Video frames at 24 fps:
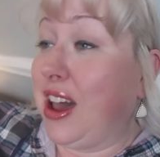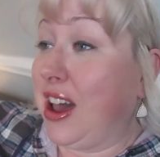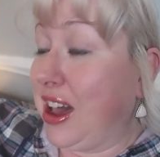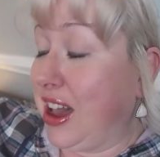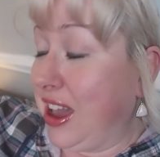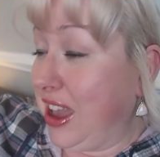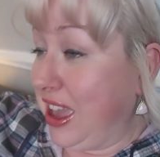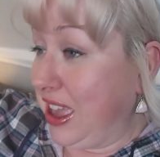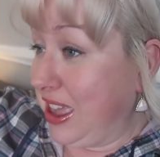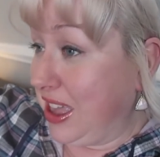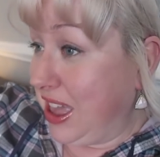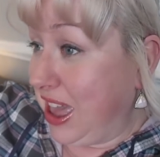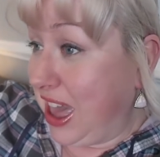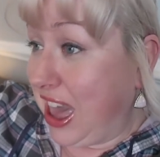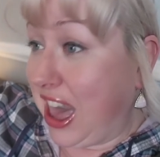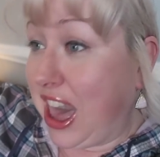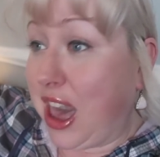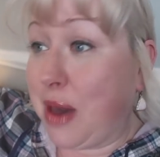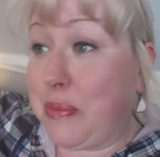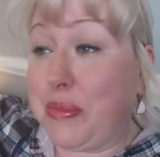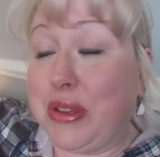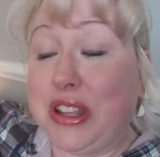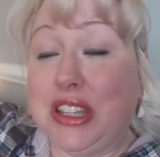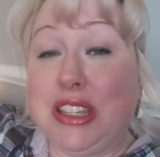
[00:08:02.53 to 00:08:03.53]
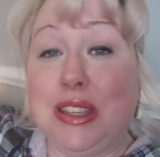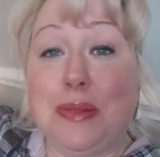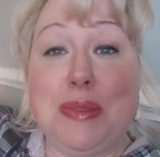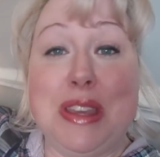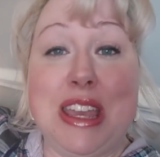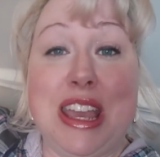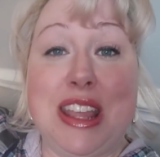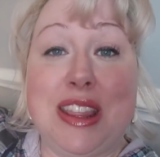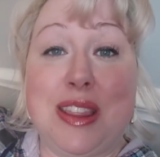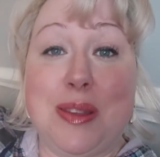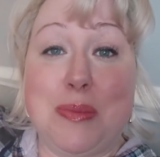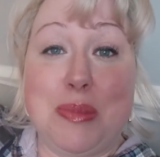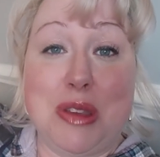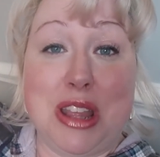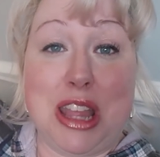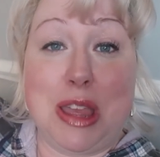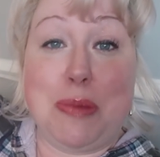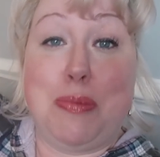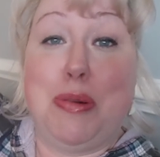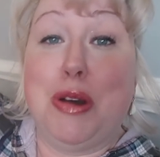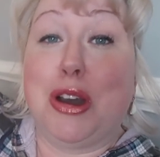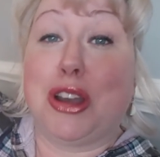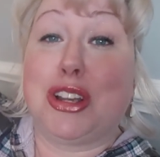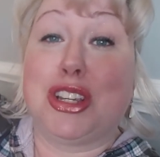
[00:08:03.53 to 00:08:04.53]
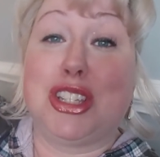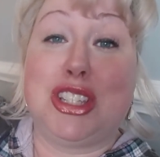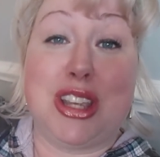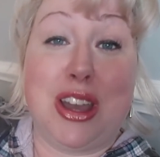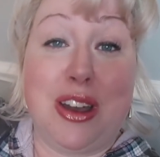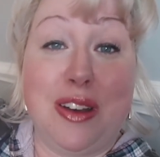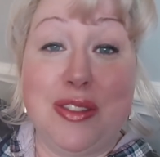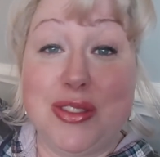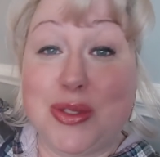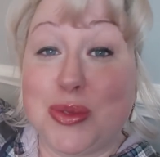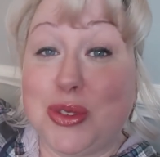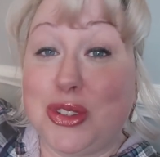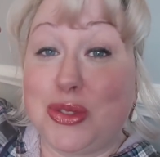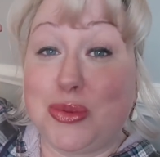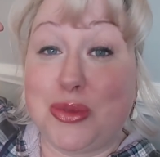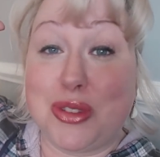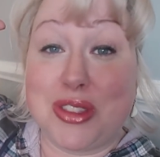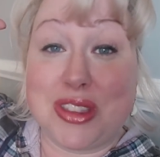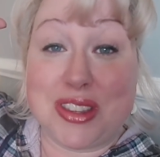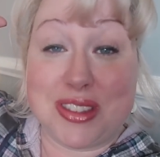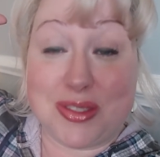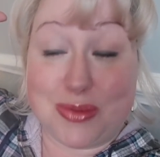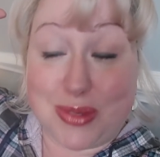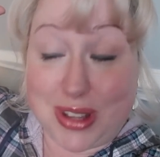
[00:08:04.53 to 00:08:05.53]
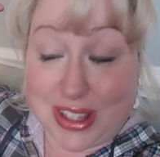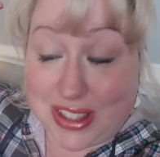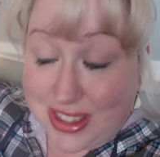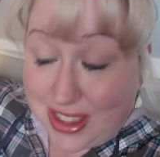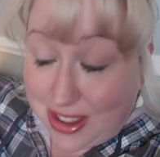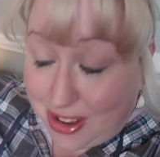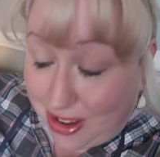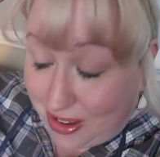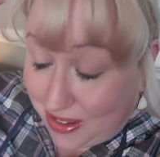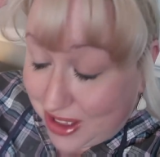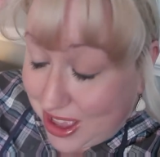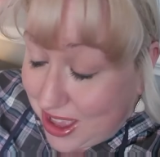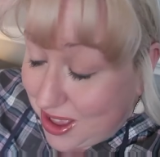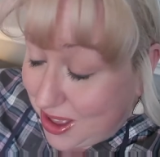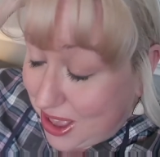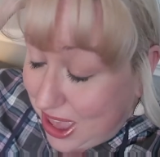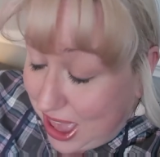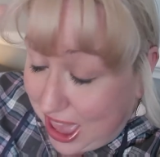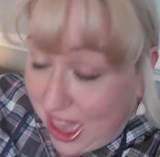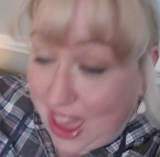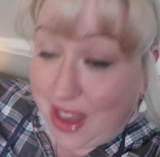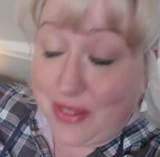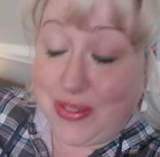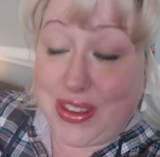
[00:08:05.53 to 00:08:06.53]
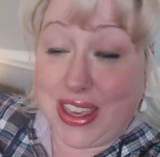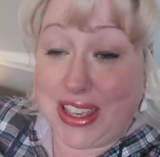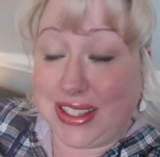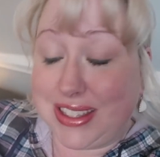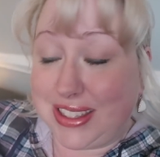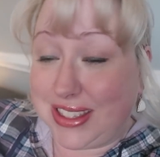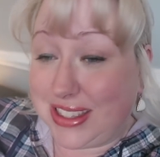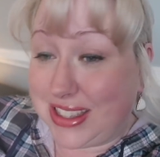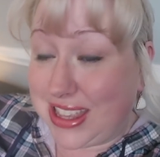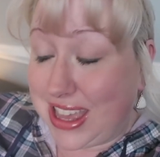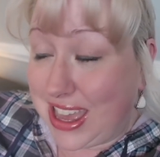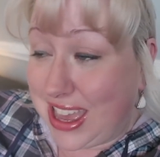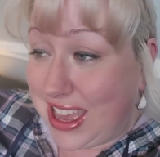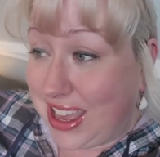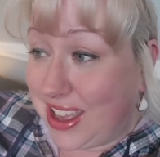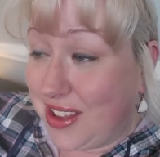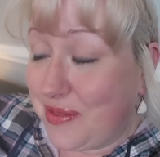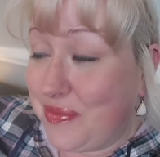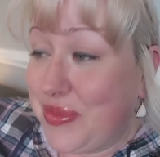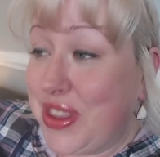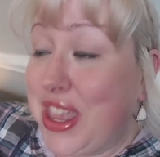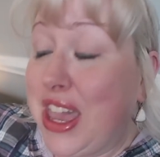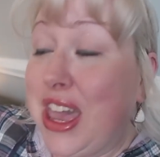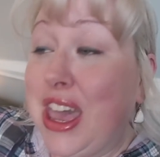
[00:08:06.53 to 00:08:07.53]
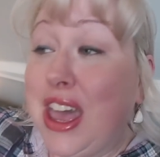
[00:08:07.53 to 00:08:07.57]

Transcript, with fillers: I happened to be at the Billy bookshelves, which was, was the heaviest thing.